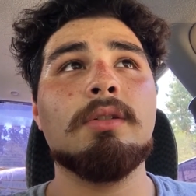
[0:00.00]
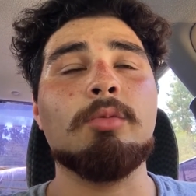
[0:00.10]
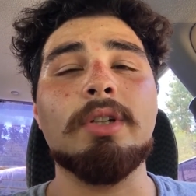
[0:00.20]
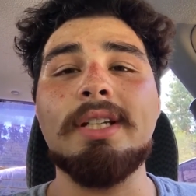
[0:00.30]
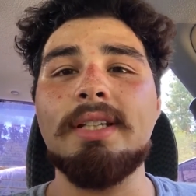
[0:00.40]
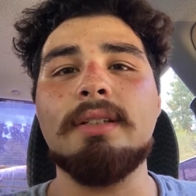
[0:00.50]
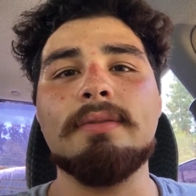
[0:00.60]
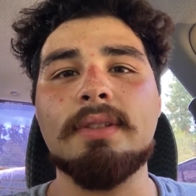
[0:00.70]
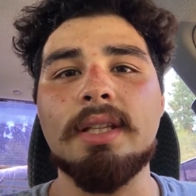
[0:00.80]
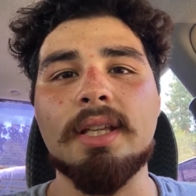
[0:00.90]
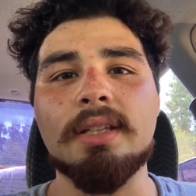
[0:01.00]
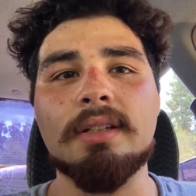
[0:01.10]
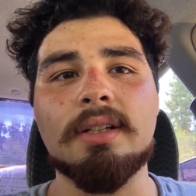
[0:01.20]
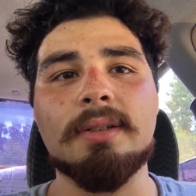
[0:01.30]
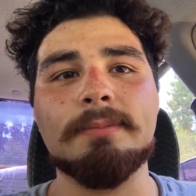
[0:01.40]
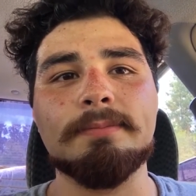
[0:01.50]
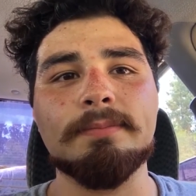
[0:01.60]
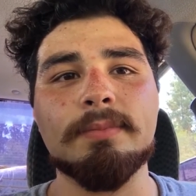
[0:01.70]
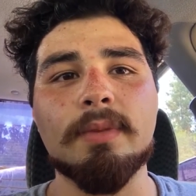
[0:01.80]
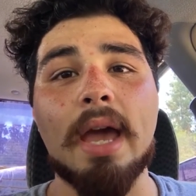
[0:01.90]
relieved like um
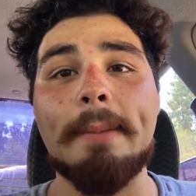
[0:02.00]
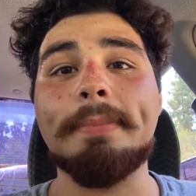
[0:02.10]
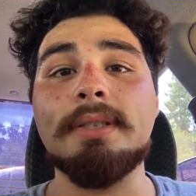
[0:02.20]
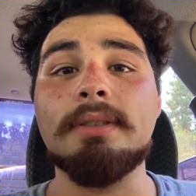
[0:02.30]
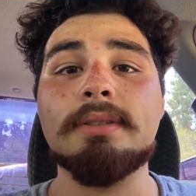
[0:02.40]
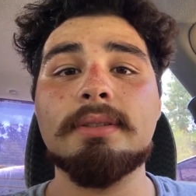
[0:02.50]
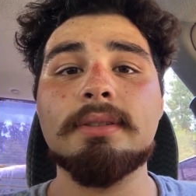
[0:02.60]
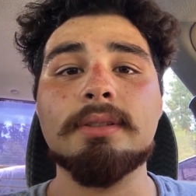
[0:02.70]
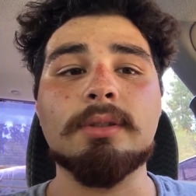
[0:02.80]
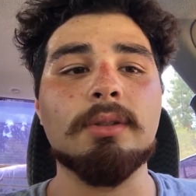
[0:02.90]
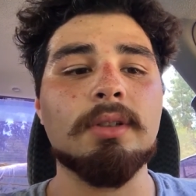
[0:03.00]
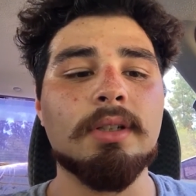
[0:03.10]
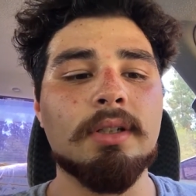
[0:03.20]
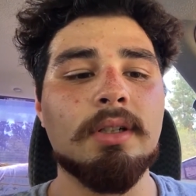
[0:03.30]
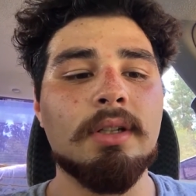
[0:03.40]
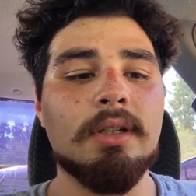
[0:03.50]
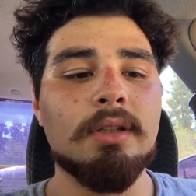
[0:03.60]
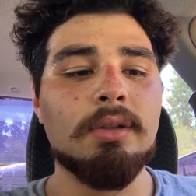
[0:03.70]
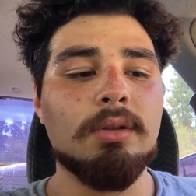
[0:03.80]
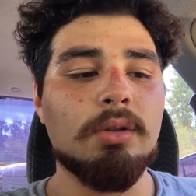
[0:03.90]
at peace or
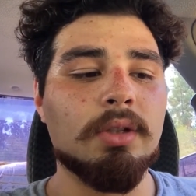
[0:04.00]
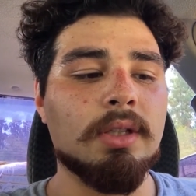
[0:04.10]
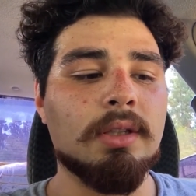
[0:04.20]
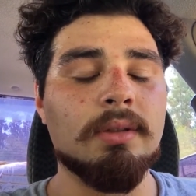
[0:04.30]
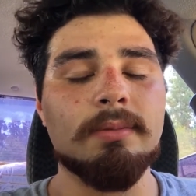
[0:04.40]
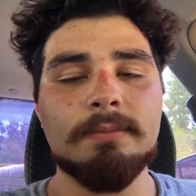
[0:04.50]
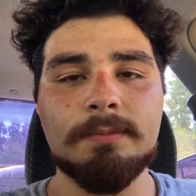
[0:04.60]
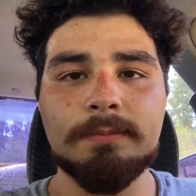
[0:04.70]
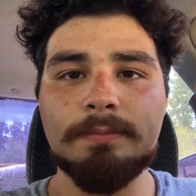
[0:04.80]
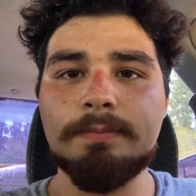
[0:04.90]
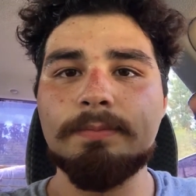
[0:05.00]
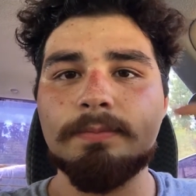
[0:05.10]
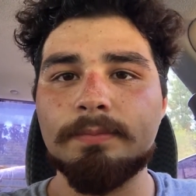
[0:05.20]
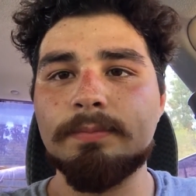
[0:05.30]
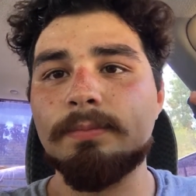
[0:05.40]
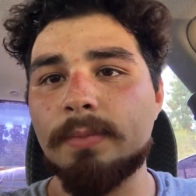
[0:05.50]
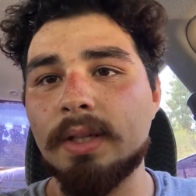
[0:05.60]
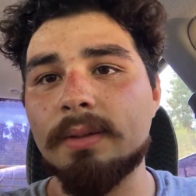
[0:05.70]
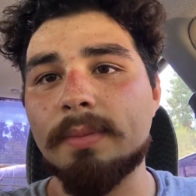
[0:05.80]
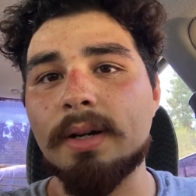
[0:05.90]
you can
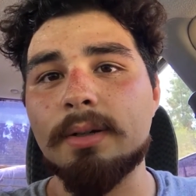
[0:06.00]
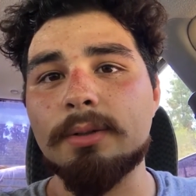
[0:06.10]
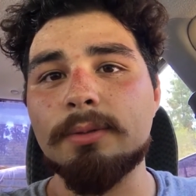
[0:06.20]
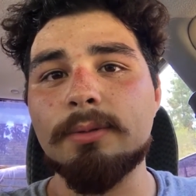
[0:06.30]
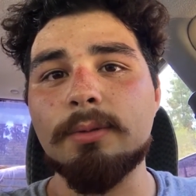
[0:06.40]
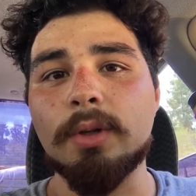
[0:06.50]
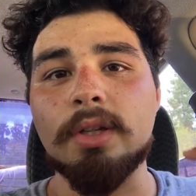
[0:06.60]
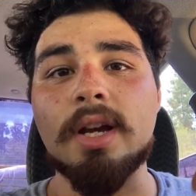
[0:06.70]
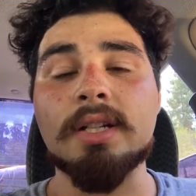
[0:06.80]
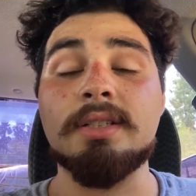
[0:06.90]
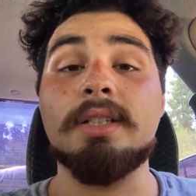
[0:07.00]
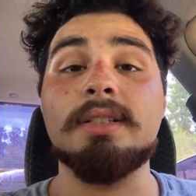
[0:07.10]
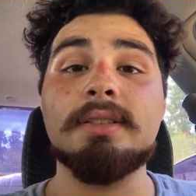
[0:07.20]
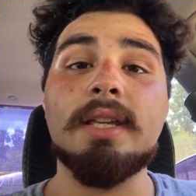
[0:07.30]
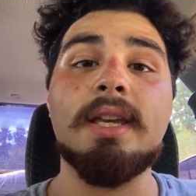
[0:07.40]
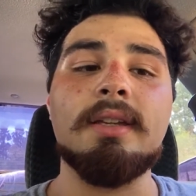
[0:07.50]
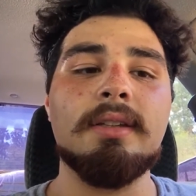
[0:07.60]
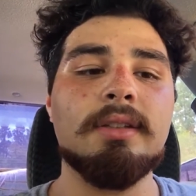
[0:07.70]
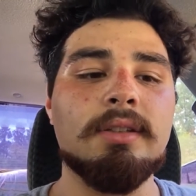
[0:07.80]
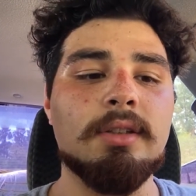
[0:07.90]
think about what you're actually gonna say
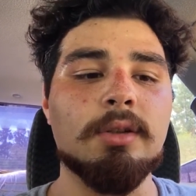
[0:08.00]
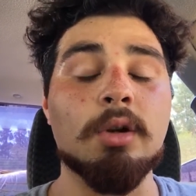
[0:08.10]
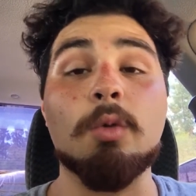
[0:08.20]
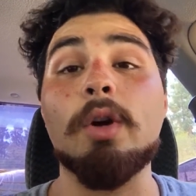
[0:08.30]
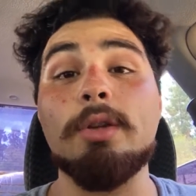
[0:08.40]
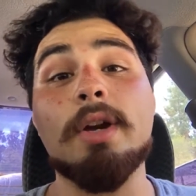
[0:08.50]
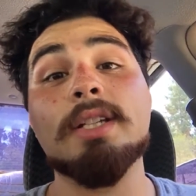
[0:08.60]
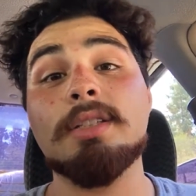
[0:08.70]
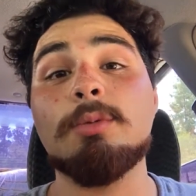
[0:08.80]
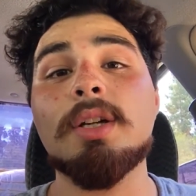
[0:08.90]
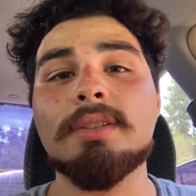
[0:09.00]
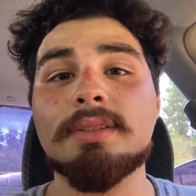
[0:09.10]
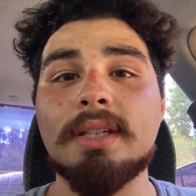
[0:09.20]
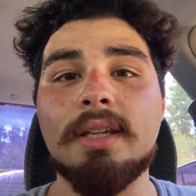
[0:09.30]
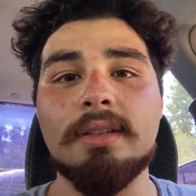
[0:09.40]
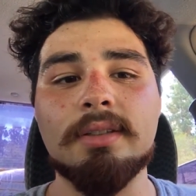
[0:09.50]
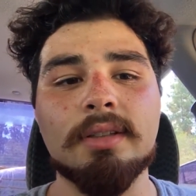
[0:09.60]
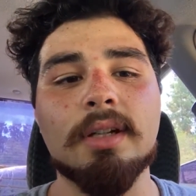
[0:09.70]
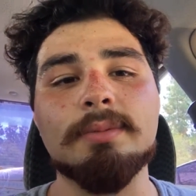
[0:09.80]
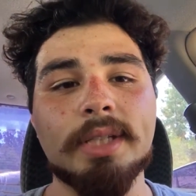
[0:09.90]
you know or what you actually want to say
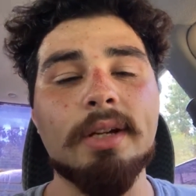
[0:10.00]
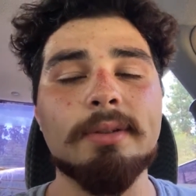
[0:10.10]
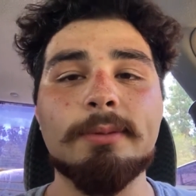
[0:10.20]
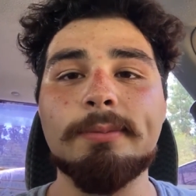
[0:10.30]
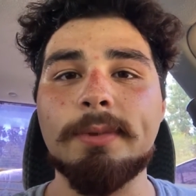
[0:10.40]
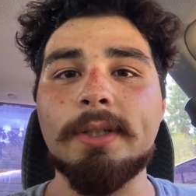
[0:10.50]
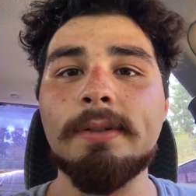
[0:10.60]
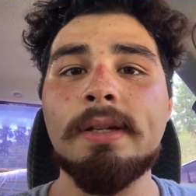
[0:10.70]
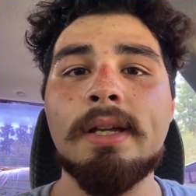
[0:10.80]
comes out you know